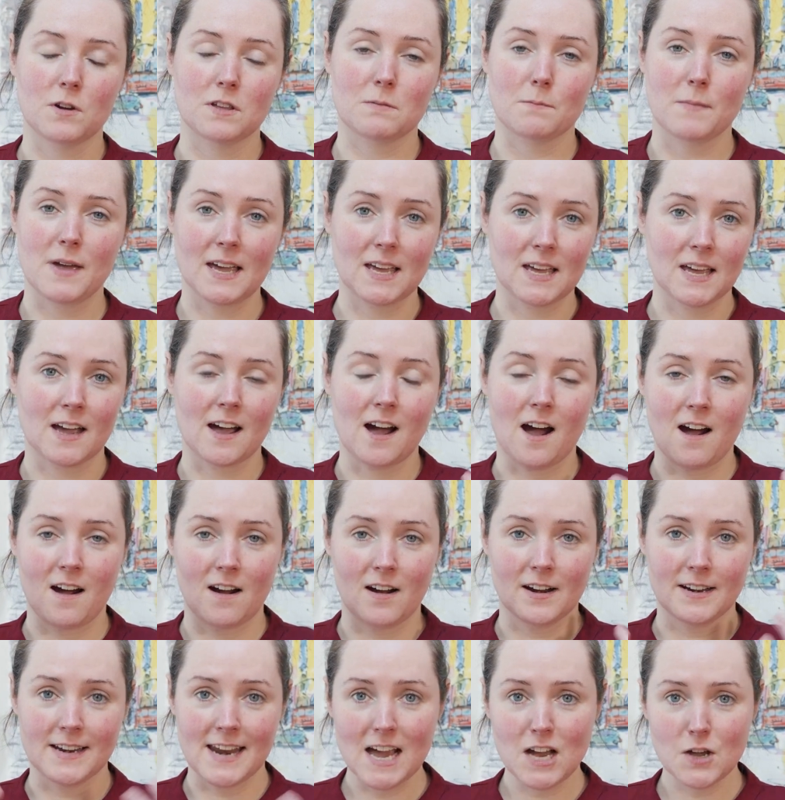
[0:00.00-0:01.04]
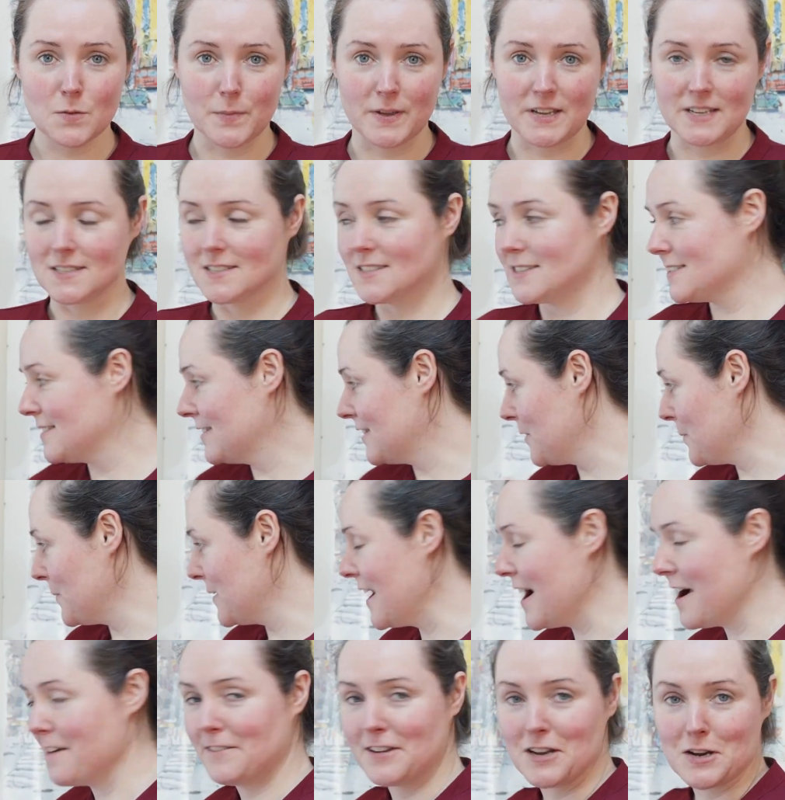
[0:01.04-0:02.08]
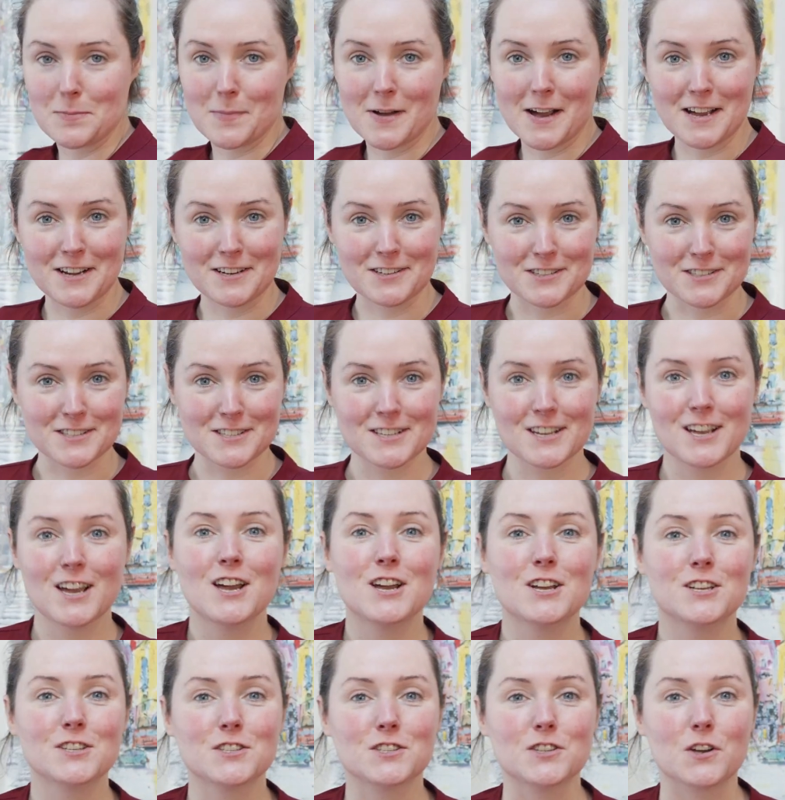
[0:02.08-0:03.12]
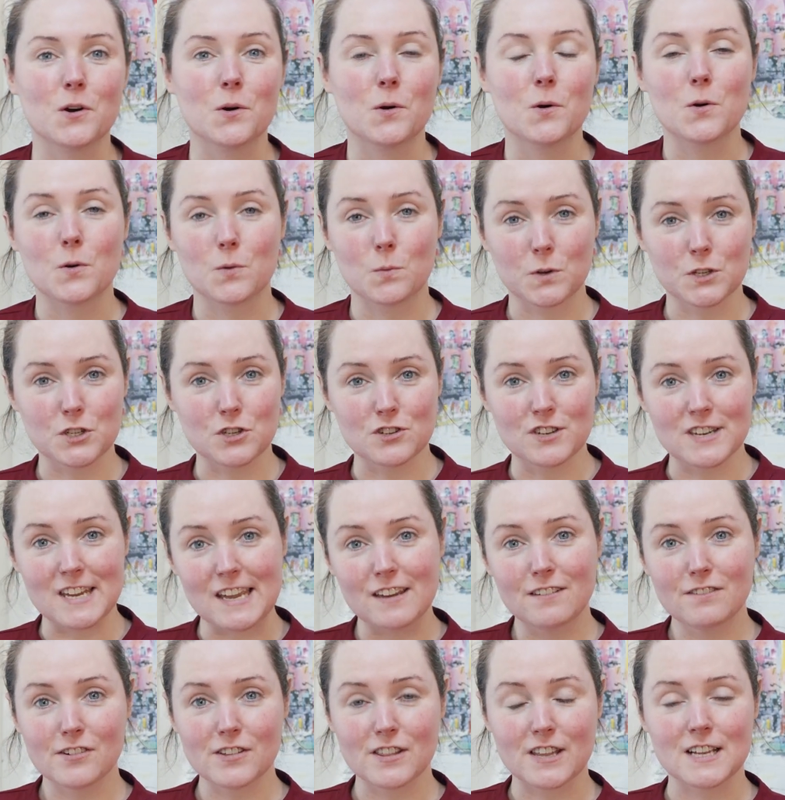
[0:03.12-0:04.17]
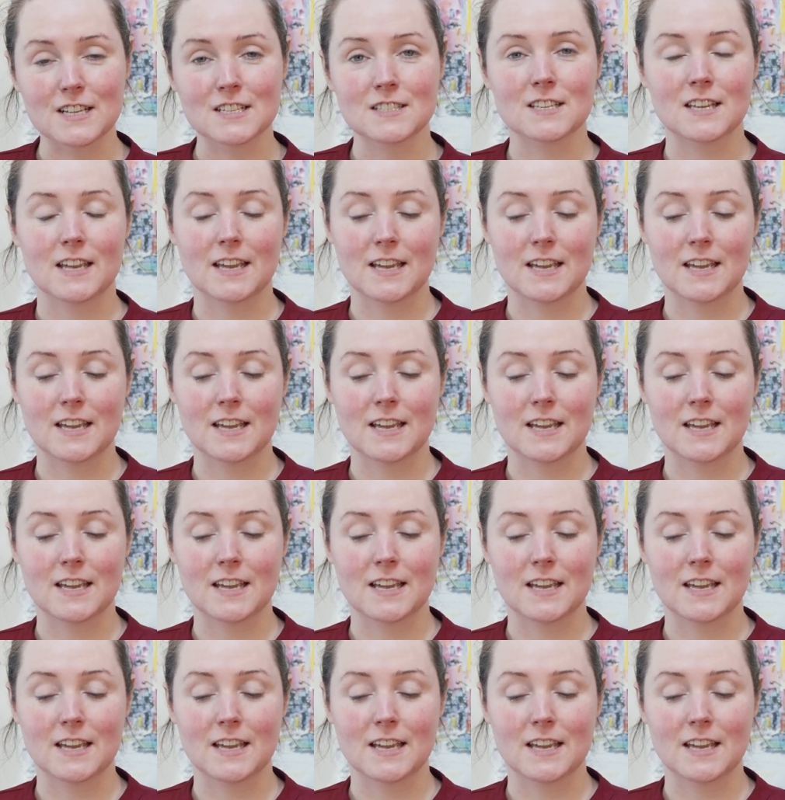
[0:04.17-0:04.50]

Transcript: with making our neck piece that we have here behind us. So what you need for this